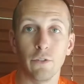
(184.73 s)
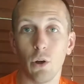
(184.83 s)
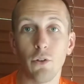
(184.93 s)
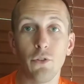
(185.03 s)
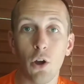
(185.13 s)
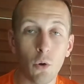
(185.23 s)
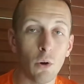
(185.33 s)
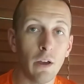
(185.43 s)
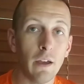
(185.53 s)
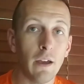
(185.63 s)
So I'll know,
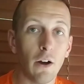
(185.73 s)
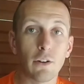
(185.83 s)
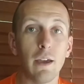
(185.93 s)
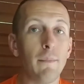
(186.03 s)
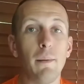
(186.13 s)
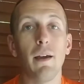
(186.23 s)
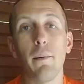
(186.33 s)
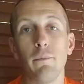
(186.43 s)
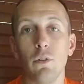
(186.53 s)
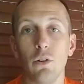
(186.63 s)
okay, maybe
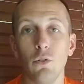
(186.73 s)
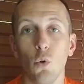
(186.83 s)
I'm